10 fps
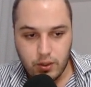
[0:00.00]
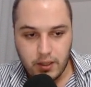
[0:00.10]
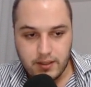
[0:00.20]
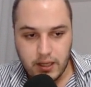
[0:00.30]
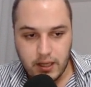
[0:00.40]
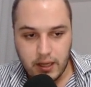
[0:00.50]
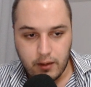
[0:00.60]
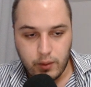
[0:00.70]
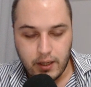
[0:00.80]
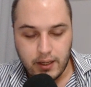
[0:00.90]
You can see
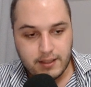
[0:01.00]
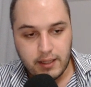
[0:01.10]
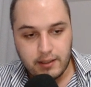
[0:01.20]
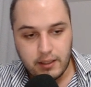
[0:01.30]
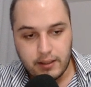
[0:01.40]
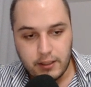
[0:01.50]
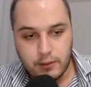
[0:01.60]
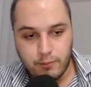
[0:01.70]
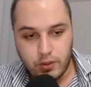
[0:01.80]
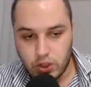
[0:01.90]
here where exactly it
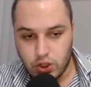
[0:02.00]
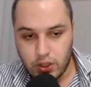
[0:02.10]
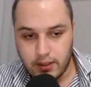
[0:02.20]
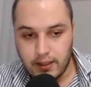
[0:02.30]
is positioned